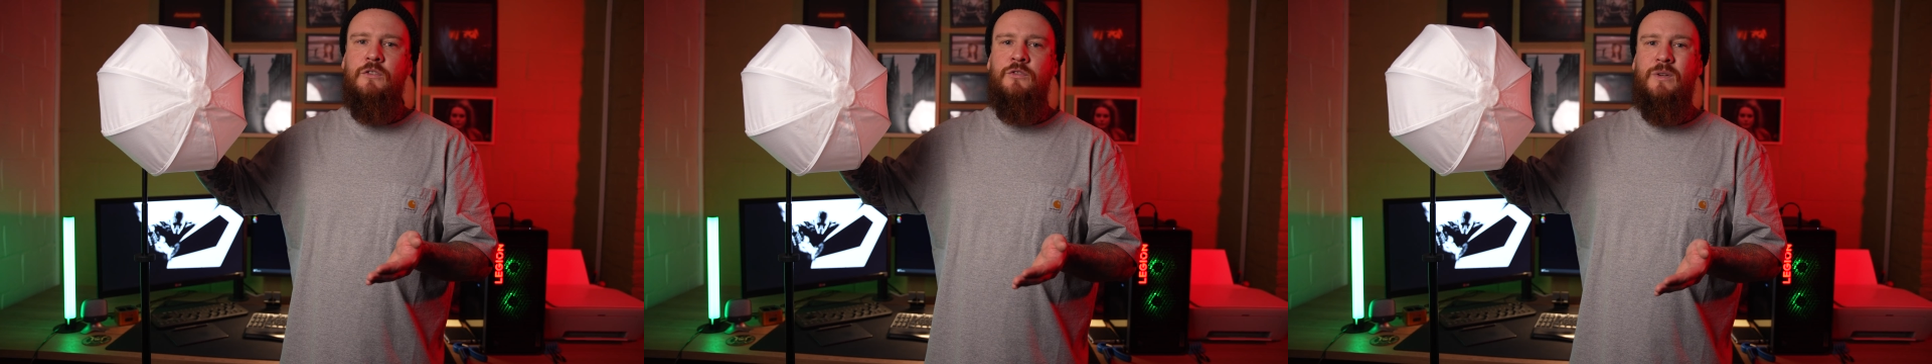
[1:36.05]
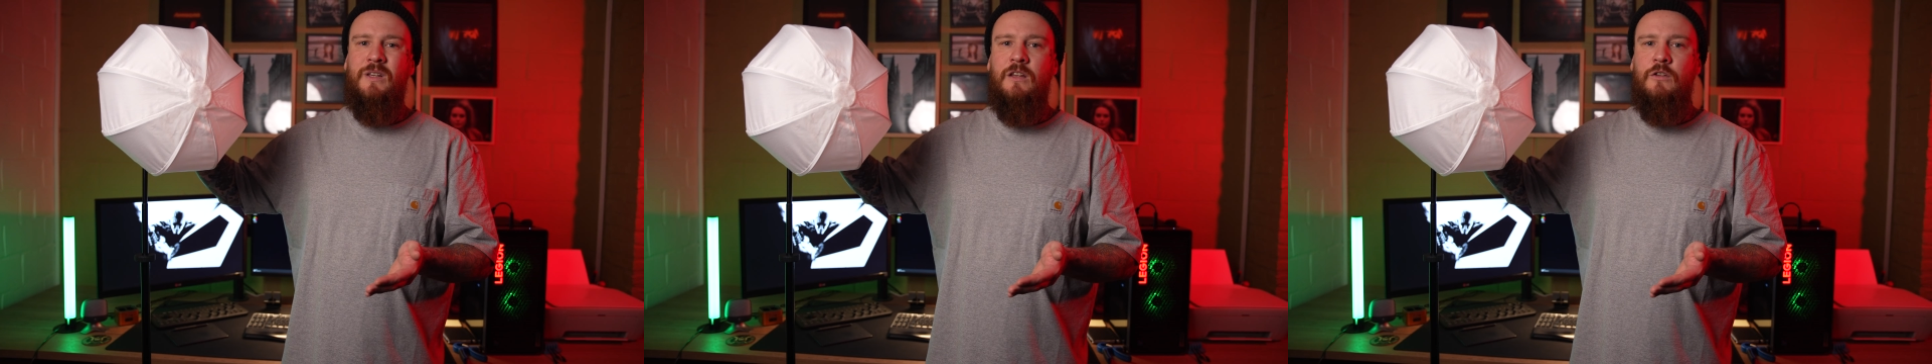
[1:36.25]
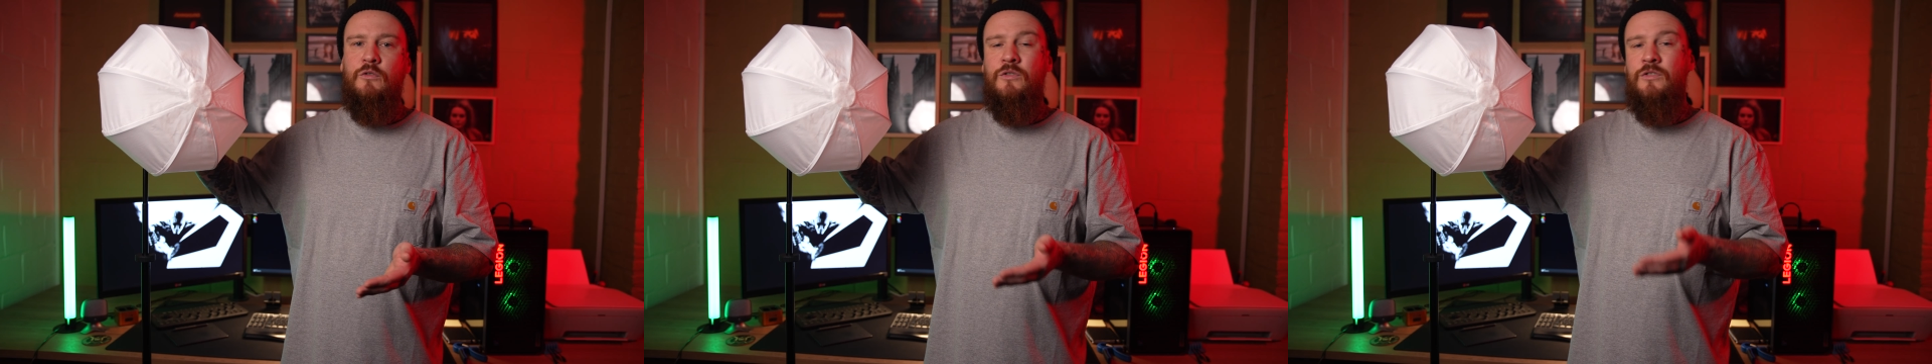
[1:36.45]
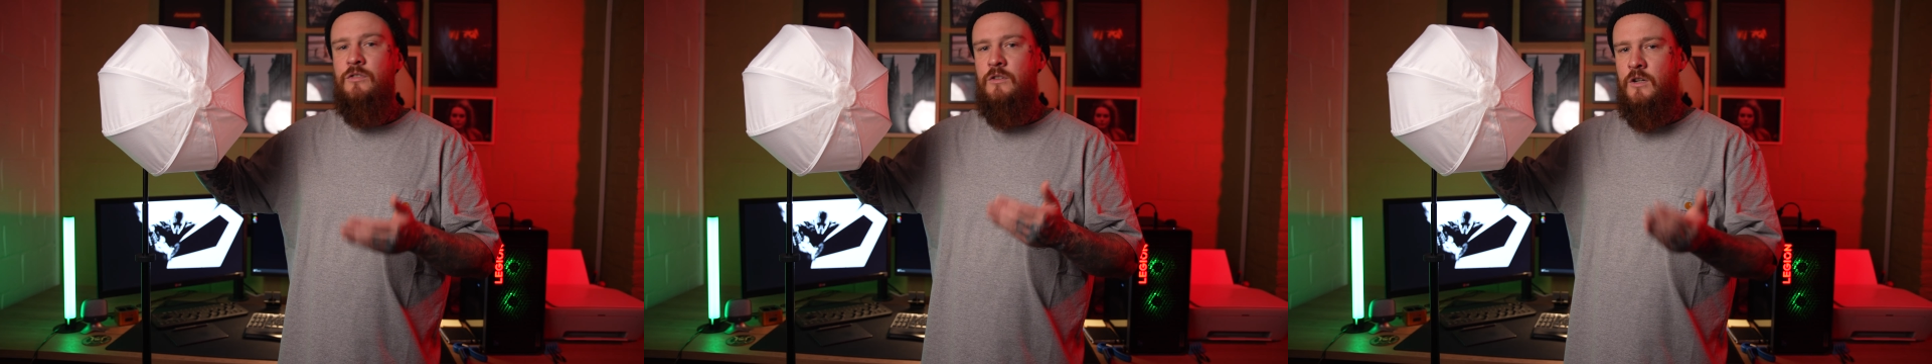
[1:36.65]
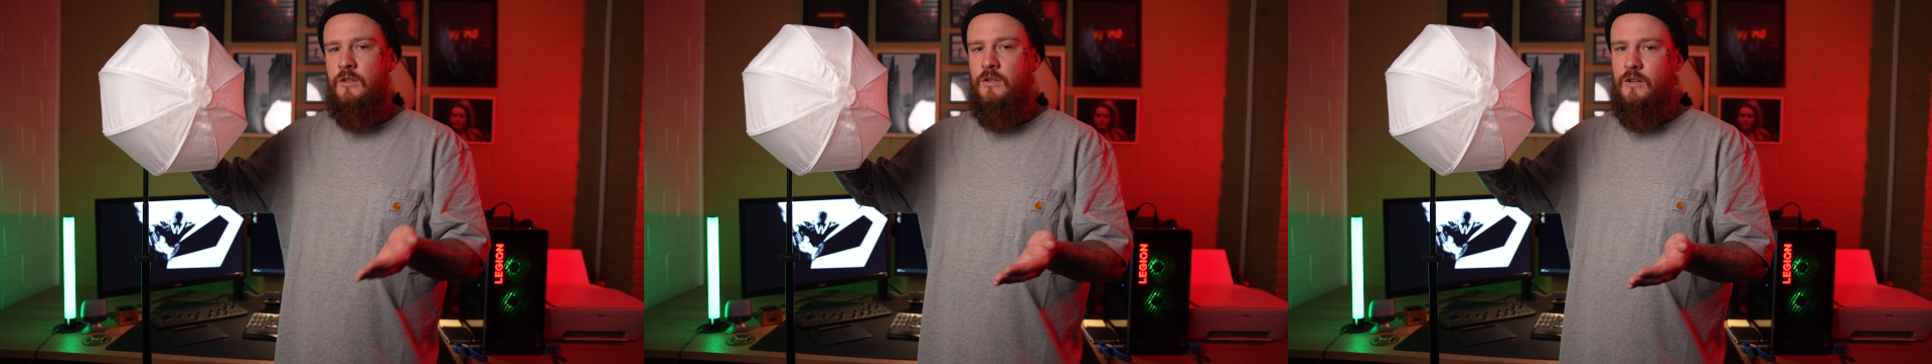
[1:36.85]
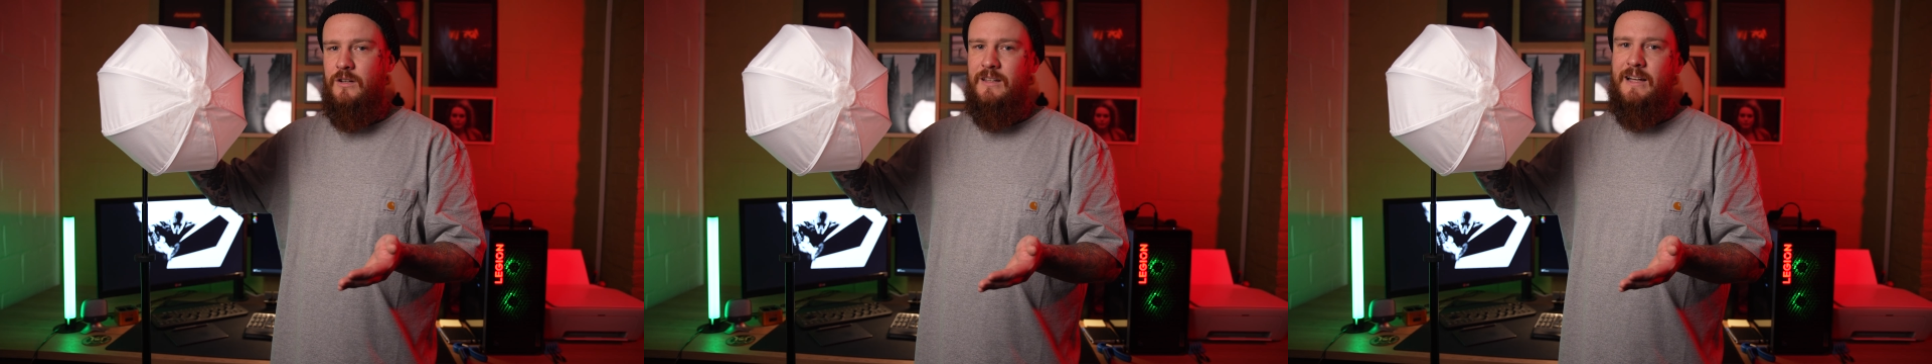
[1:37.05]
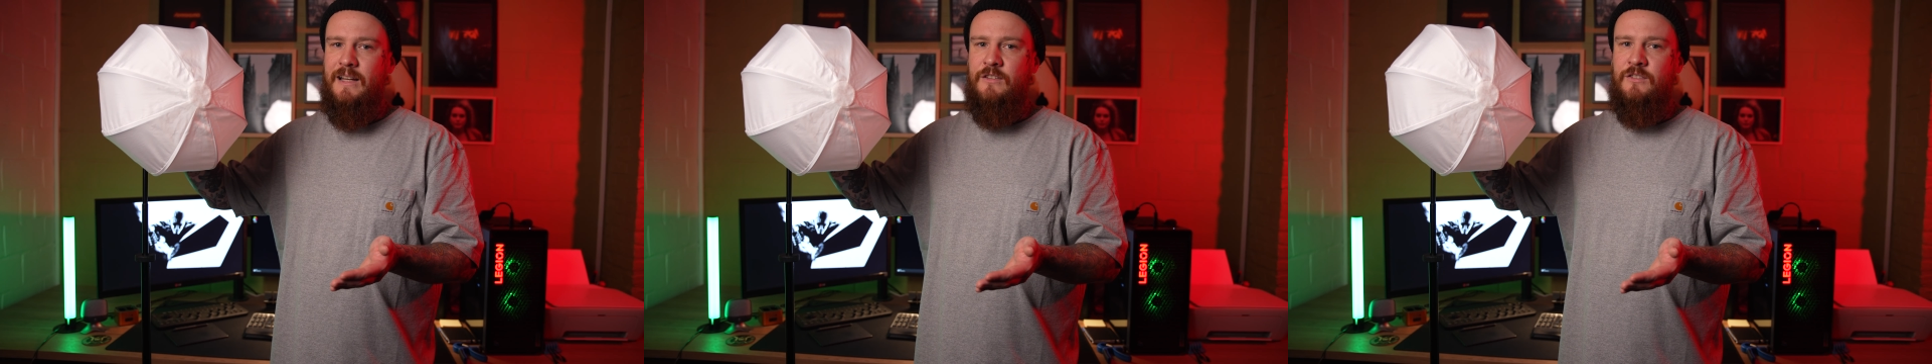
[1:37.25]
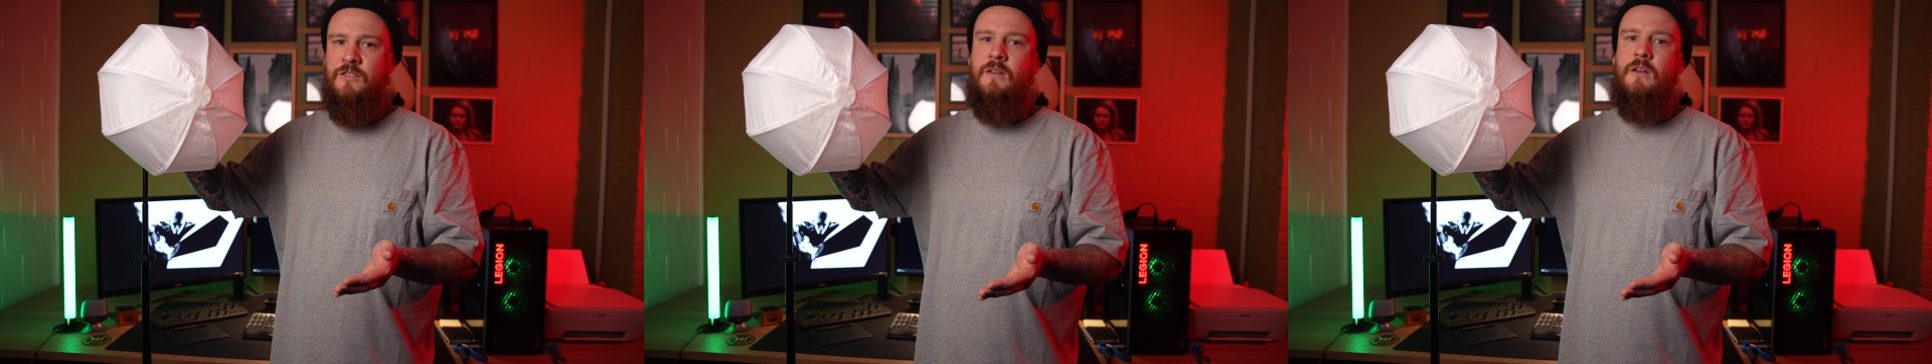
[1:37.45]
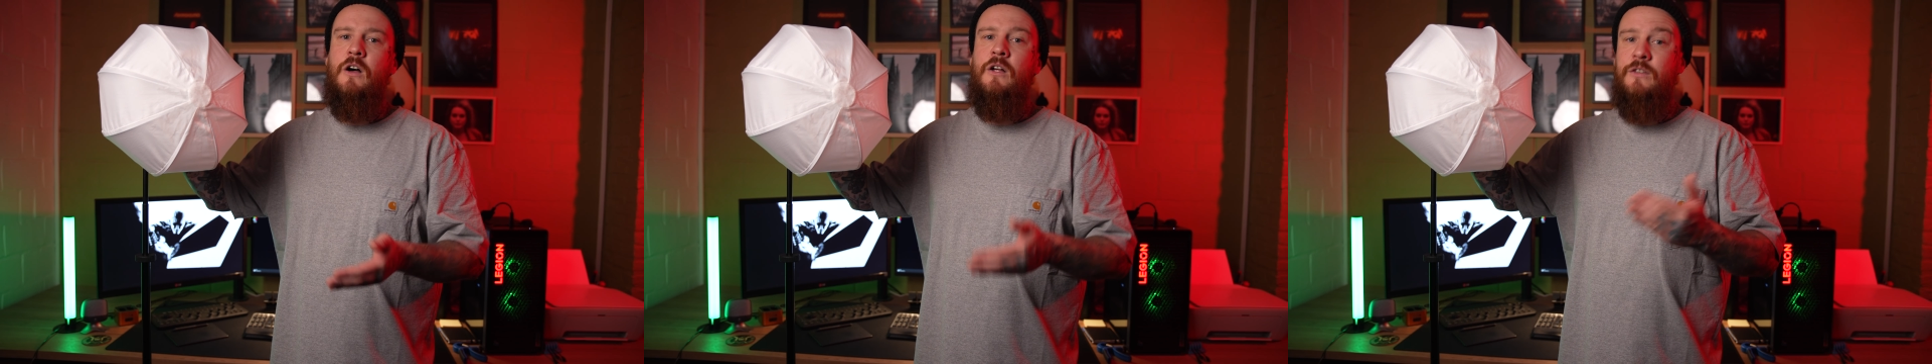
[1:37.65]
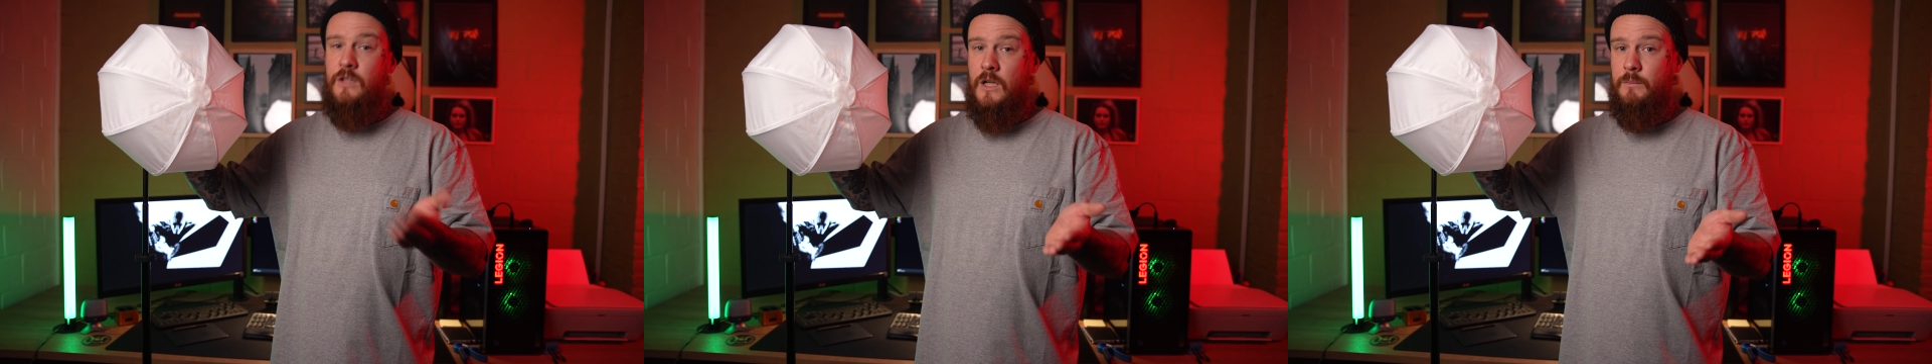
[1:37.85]
so you can use colored lights
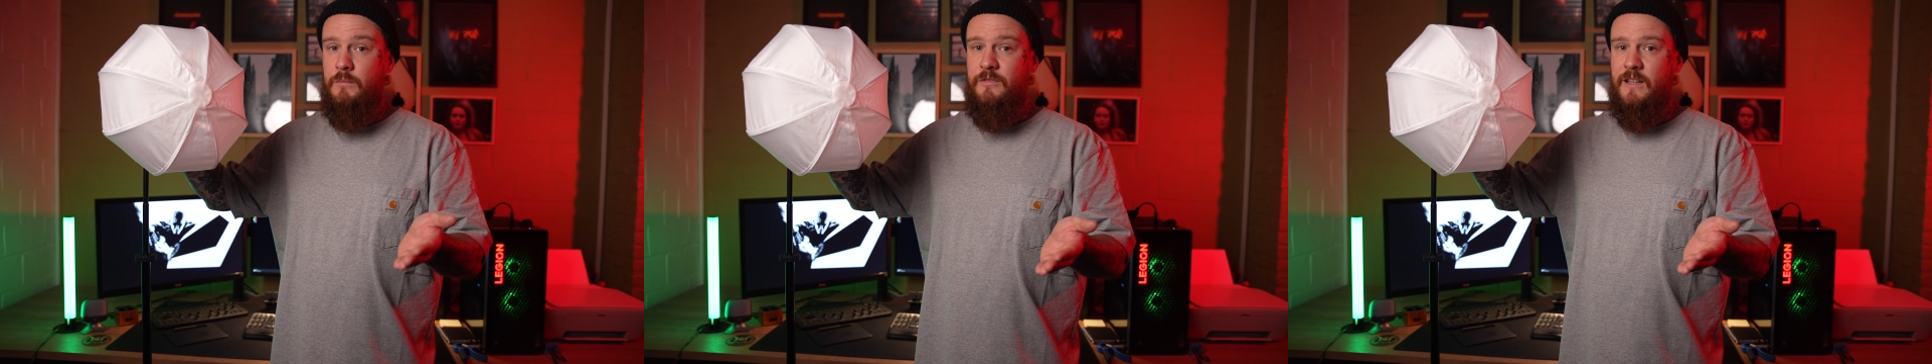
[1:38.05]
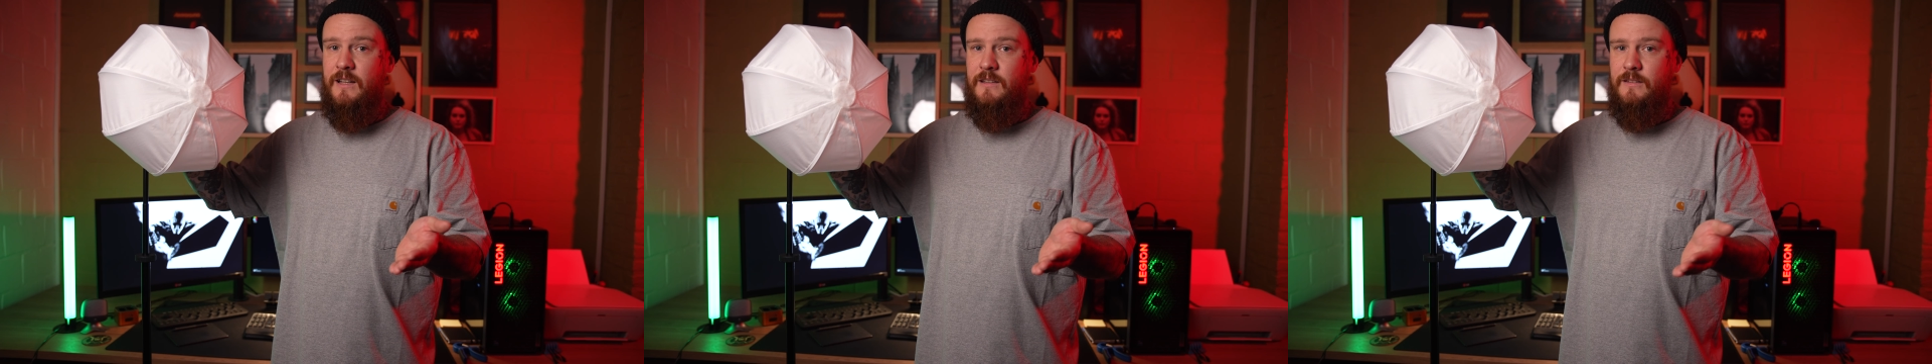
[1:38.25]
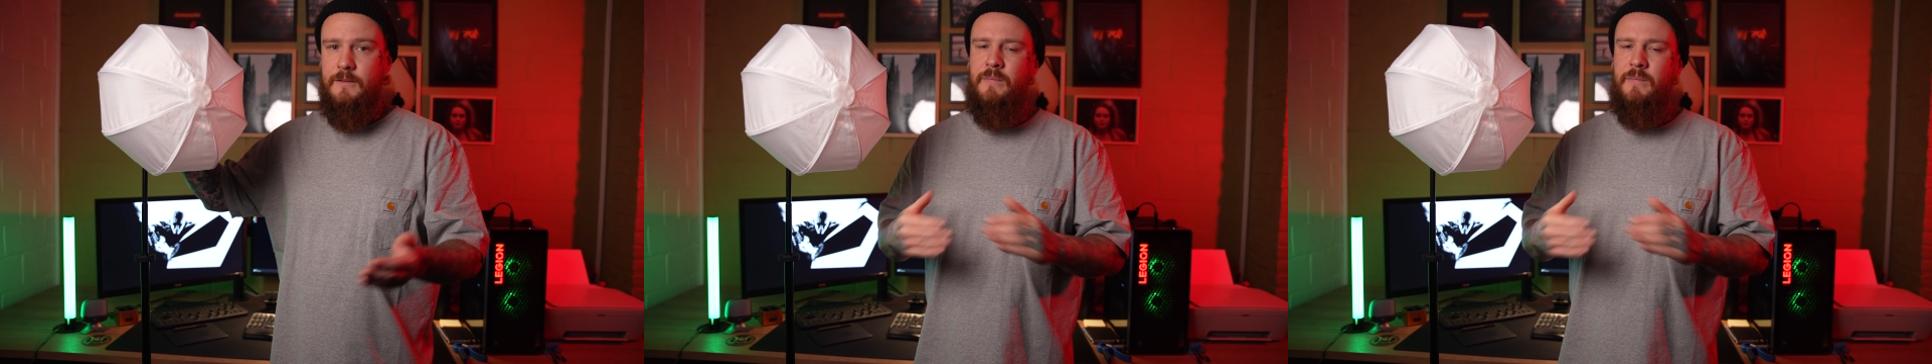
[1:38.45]
on top of that.